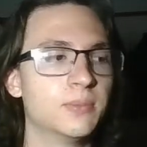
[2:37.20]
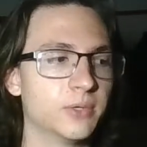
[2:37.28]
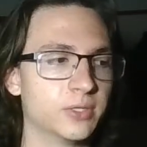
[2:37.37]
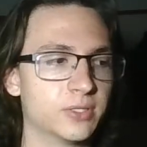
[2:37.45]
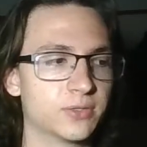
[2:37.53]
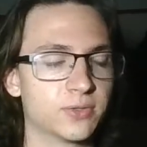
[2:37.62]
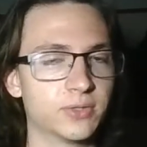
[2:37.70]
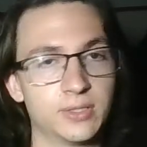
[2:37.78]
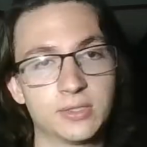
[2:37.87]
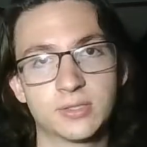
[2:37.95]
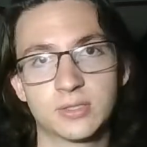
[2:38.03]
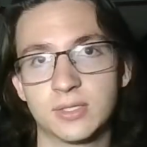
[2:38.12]
which is
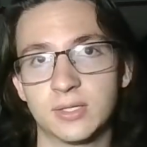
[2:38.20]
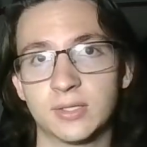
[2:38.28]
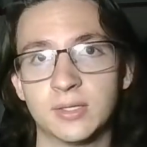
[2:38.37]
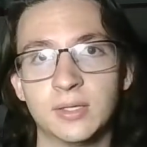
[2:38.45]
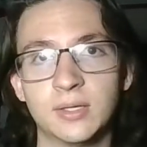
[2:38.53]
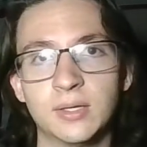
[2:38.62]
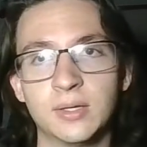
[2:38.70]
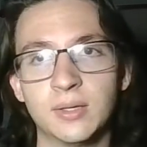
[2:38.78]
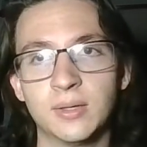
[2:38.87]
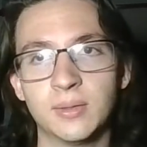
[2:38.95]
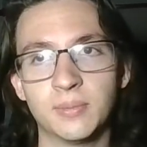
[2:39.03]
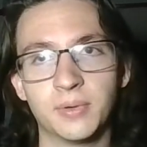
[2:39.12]
really interesting.
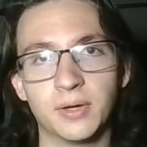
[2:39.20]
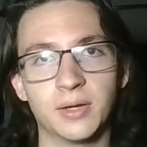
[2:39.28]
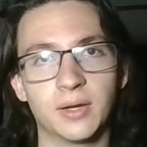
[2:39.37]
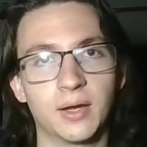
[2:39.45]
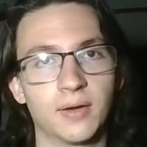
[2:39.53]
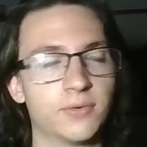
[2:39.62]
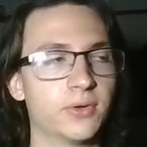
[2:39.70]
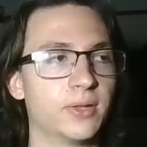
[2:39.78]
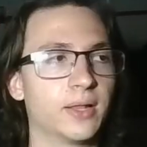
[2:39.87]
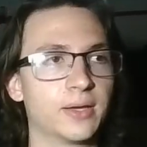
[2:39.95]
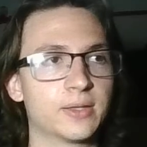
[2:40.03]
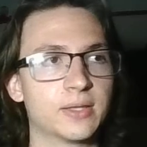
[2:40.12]
But I really
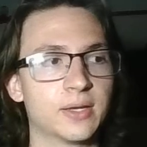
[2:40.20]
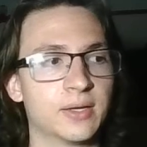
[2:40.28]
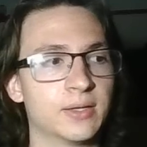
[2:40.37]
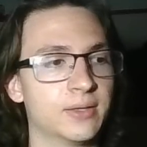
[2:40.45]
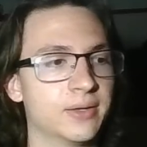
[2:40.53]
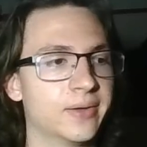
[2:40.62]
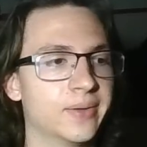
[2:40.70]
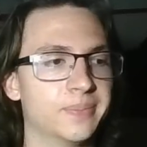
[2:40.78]
like that